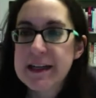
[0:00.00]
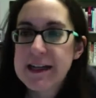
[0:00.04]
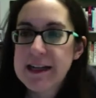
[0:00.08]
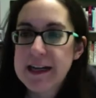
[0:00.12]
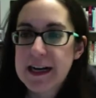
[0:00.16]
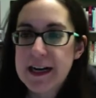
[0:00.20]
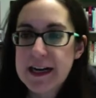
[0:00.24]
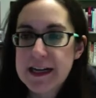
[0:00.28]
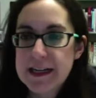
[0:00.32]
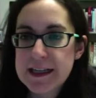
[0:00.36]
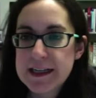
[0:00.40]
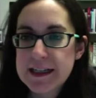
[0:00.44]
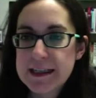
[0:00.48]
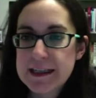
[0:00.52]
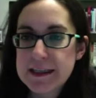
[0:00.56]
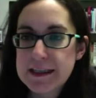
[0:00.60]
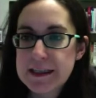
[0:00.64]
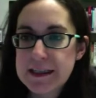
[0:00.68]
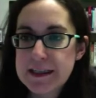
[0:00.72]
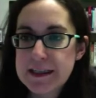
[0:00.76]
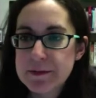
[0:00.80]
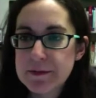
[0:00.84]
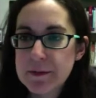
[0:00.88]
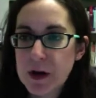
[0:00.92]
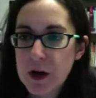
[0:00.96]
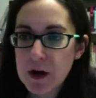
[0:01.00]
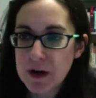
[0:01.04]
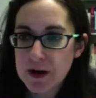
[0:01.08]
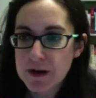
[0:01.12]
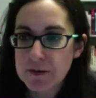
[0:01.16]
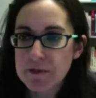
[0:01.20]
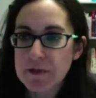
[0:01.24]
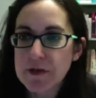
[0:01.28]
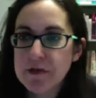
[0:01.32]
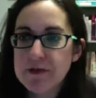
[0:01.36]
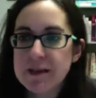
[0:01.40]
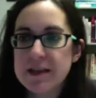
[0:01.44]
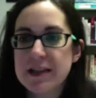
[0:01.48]
All right,
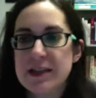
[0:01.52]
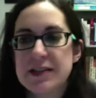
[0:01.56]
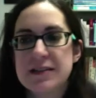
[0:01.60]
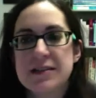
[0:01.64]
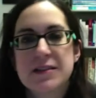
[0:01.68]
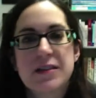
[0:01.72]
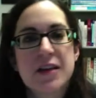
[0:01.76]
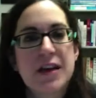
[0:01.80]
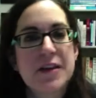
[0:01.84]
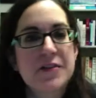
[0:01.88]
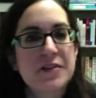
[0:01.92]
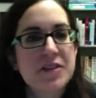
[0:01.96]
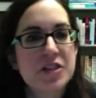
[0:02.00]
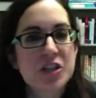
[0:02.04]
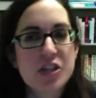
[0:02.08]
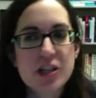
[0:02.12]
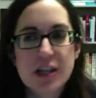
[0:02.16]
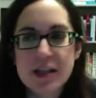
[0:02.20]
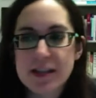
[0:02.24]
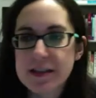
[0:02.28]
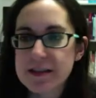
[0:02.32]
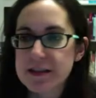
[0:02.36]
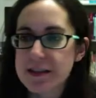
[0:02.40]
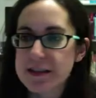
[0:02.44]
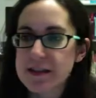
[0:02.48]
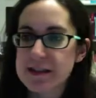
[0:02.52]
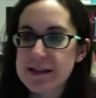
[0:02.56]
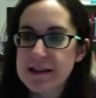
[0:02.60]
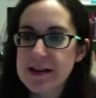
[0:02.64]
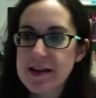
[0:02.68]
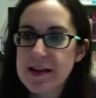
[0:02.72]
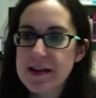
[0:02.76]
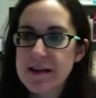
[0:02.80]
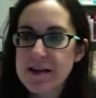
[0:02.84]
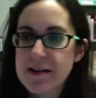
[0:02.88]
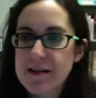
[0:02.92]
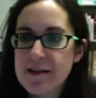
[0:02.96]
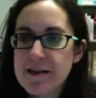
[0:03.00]
moving on. So you have a checklist
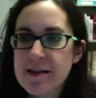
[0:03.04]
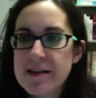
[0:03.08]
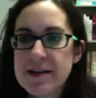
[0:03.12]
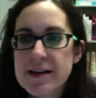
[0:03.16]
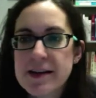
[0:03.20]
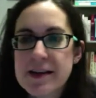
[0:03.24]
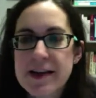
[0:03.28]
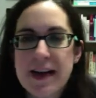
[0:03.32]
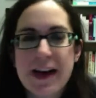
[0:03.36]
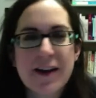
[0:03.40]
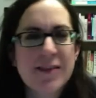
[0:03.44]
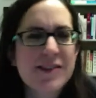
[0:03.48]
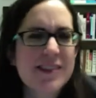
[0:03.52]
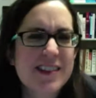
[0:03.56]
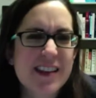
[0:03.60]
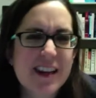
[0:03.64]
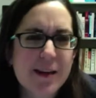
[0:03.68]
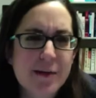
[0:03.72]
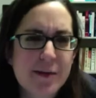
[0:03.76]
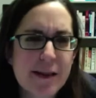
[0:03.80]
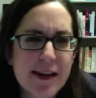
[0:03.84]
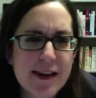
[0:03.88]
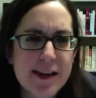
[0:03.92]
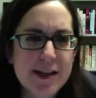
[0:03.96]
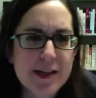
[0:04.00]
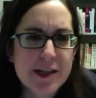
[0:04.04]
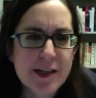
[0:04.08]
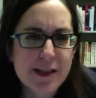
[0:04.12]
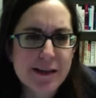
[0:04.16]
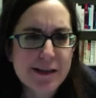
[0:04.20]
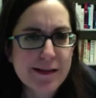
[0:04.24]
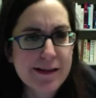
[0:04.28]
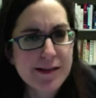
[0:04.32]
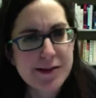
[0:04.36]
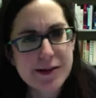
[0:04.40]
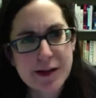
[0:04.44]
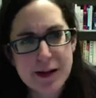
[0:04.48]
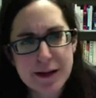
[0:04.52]
here. I always like making
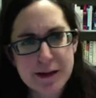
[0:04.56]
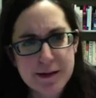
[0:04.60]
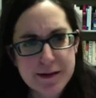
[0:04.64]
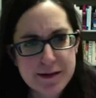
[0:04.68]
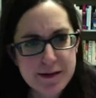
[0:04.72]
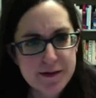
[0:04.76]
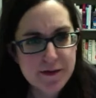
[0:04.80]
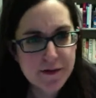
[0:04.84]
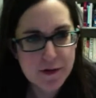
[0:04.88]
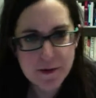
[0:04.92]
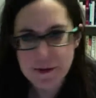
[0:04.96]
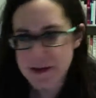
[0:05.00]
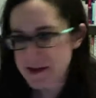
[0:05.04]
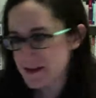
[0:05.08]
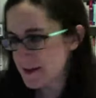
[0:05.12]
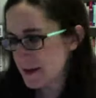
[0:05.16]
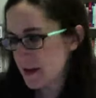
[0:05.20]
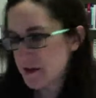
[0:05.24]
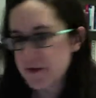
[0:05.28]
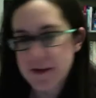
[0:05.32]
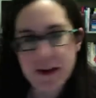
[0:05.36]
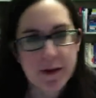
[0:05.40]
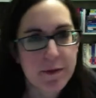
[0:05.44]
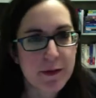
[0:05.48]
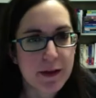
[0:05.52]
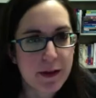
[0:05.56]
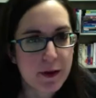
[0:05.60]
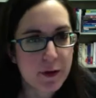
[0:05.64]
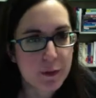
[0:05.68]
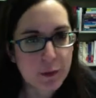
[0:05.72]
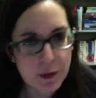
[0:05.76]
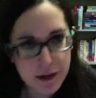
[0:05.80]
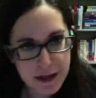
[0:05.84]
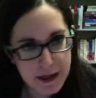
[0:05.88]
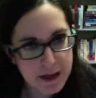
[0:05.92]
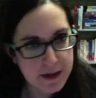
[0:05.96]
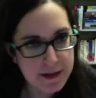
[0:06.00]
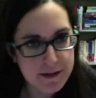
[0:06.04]
checklists for myself. I have my little
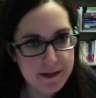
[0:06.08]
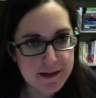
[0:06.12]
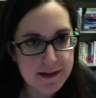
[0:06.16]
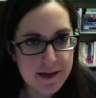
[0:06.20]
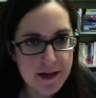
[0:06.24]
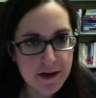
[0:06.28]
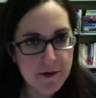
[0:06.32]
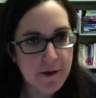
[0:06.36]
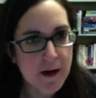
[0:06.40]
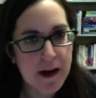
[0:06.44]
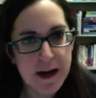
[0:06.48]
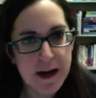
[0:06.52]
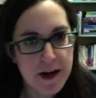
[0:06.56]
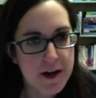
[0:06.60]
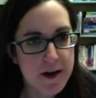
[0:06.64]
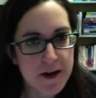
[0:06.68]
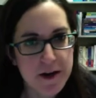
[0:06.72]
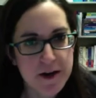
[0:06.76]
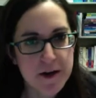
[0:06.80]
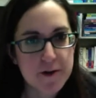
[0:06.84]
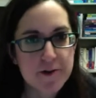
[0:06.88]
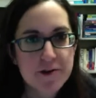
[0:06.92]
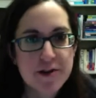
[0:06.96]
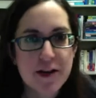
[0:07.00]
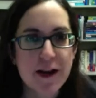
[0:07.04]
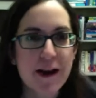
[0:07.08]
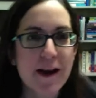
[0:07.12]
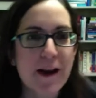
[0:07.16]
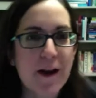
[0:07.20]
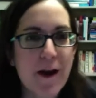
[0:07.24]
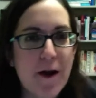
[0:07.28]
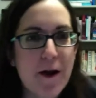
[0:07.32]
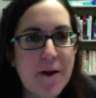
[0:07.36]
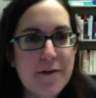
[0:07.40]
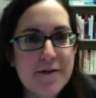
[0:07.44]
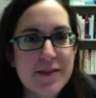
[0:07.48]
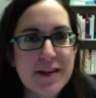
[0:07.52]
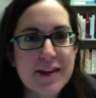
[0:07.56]
planner sitting right here, checking
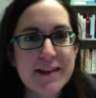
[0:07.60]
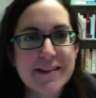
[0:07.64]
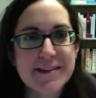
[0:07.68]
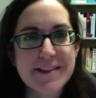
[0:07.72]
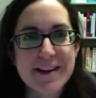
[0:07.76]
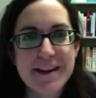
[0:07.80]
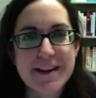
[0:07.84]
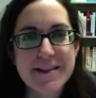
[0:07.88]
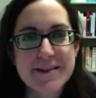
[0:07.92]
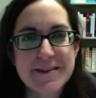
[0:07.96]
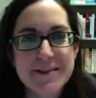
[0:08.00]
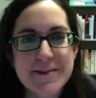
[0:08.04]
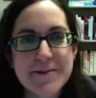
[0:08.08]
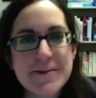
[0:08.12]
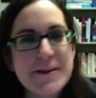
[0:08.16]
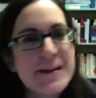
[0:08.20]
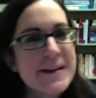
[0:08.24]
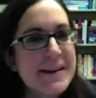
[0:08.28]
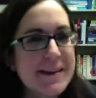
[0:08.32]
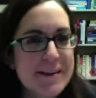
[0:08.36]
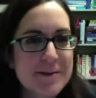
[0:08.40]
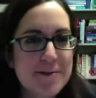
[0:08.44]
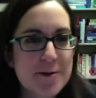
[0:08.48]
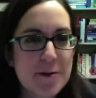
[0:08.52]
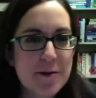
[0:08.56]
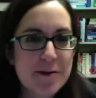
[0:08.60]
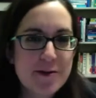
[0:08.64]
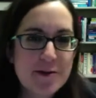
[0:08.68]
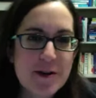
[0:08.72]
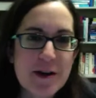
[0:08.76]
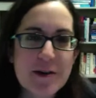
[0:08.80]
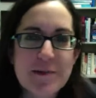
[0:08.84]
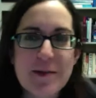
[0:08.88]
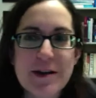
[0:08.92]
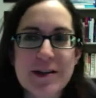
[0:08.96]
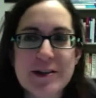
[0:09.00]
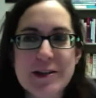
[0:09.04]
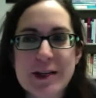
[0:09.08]
off things that I do. So I always try to
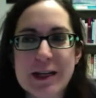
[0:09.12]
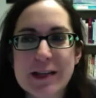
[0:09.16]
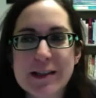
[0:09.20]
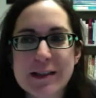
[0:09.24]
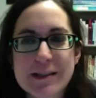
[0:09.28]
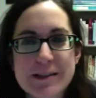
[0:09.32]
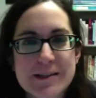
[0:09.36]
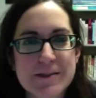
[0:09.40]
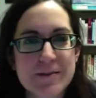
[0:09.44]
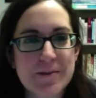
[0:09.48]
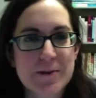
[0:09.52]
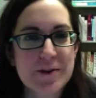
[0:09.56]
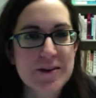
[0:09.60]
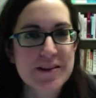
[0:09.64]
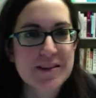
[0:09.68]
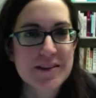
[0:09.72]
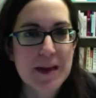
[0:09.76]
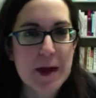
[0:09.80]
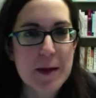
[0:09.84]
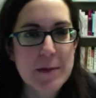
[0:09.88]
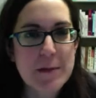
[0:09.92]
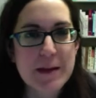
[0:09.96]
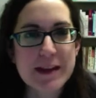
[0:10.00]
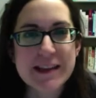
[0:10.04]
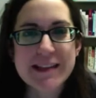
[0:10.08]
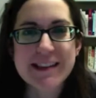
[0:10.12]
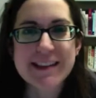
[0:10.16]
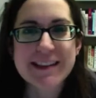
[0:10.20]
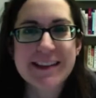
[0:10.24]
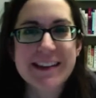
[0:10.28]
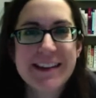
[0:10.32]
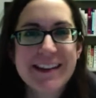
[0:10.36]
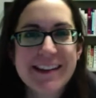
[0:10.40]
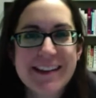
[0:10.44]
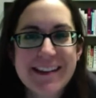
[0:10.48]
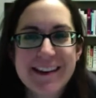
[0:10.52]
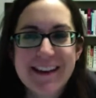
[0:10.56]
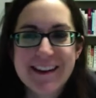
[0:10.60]
make checklists for assignments,
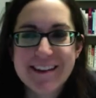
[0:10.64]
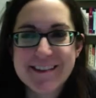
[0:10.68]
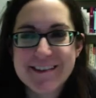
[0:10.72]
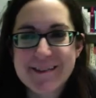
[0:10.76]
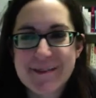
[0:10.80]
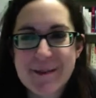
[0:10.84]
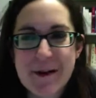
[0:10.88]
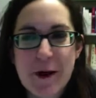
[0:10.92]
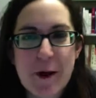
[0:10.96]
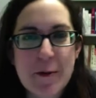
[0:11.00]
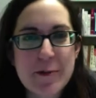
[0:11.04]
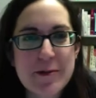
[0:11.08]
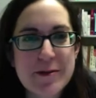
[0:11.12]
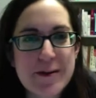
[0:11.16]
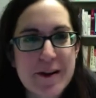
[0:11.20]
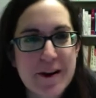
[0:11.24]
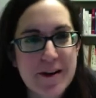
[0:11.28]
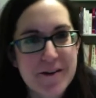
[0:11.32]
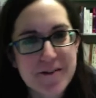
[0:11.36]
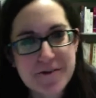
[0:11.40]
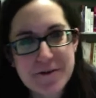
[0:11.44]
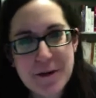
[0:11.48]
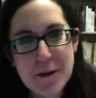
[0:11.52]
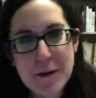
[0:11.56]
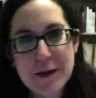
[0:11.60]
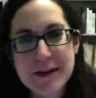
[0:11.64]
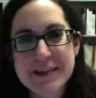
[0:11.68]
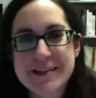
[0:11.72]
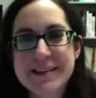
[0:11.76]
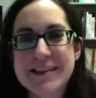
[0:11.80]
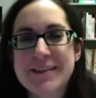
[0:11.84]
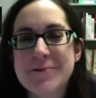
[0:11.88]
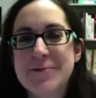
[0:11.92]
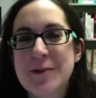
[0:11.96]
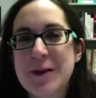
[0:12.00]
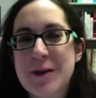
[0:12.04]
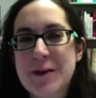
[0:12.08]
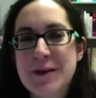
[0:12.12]
so it helps you kind of focus
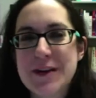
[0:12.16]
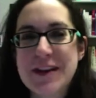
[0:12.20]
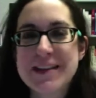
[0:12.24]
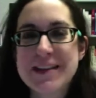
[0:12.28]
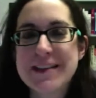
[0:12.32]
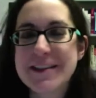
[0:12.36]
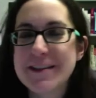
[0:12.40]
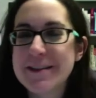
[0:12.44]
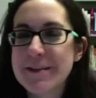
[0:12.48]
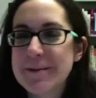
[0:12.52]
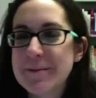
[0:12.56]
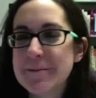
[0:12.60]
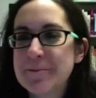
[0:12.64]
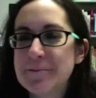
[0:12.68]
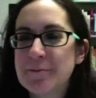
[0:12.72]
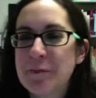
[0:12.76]
in what you need to do.